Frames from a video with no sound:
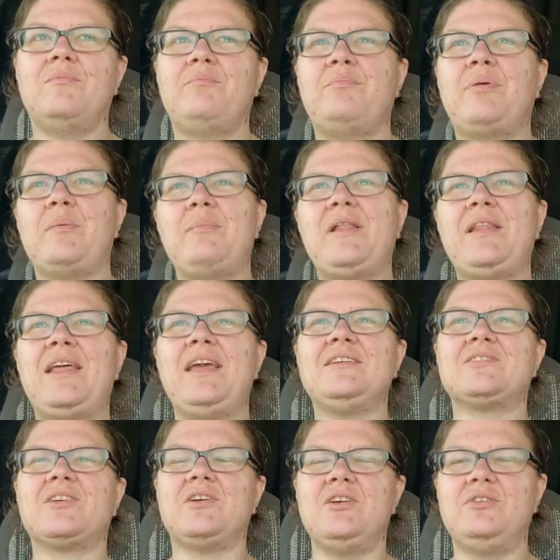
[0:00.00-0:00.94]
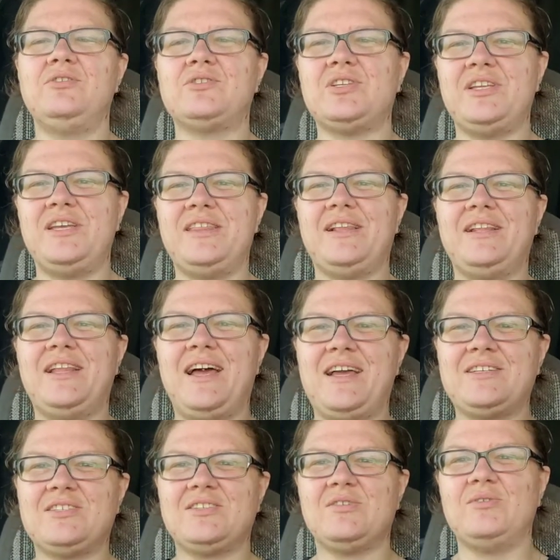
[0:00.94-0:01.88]
But my legs are usually the
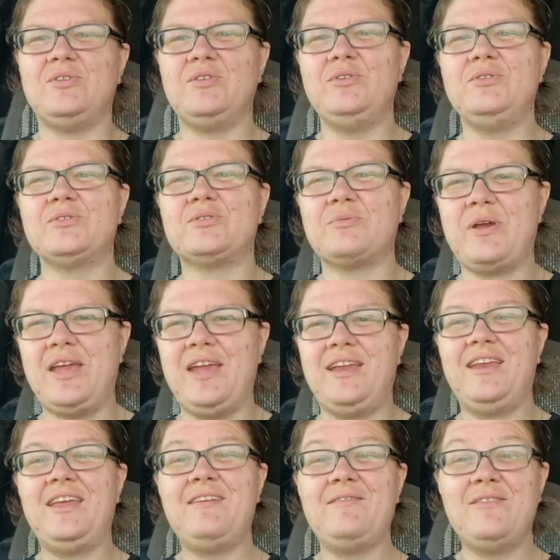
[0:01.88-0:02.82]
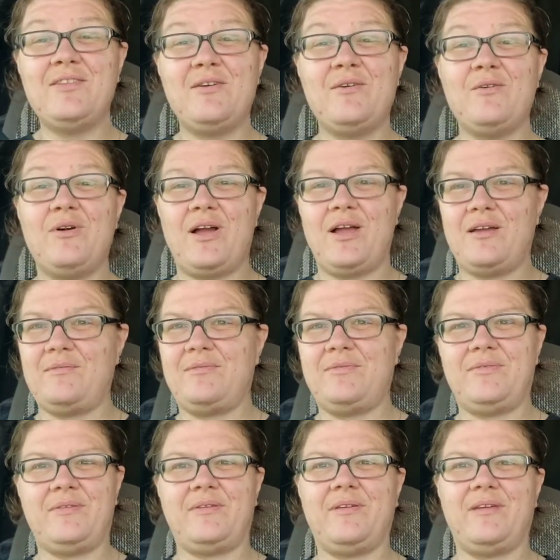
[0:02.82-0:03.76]
last to lose weight, even though
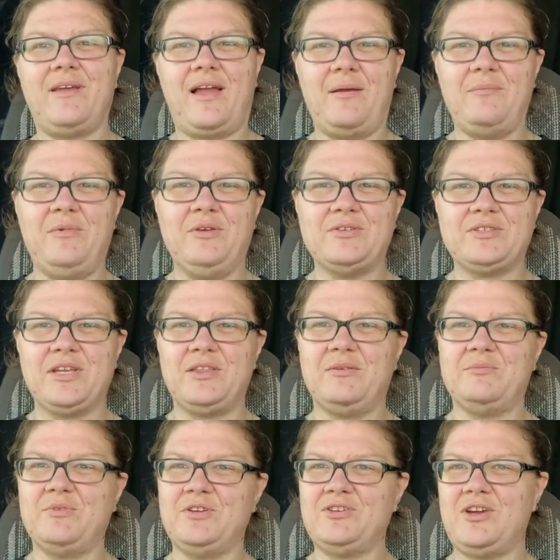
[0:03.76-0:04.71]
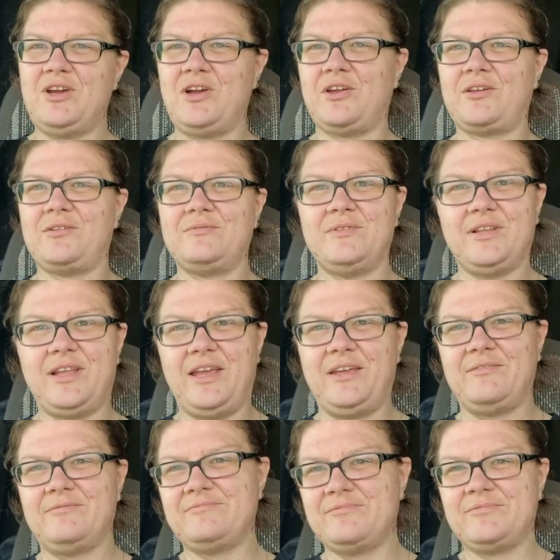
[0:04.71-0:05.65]
I'm using them to jog.
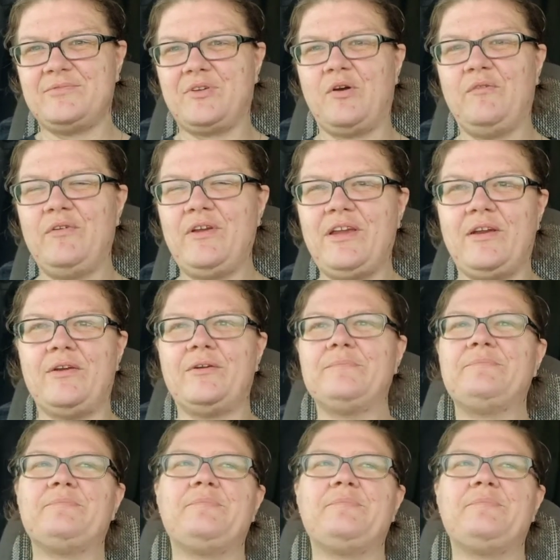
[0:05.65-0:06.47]
Like, go figure.